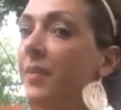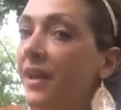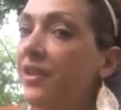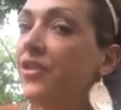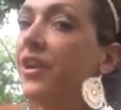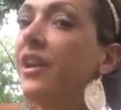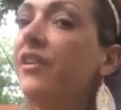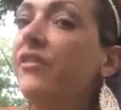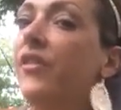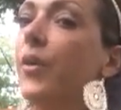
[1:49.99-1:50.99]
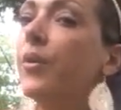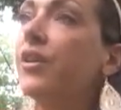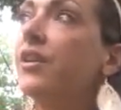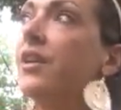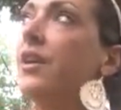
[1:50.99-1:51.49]
penetrating
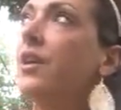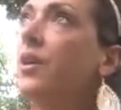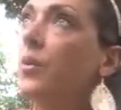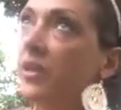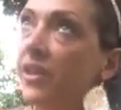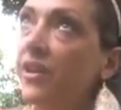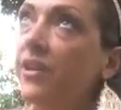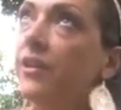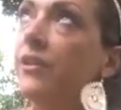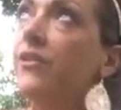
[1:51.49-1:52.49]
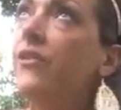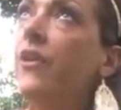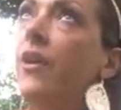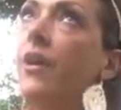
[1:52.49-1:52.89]
forward with his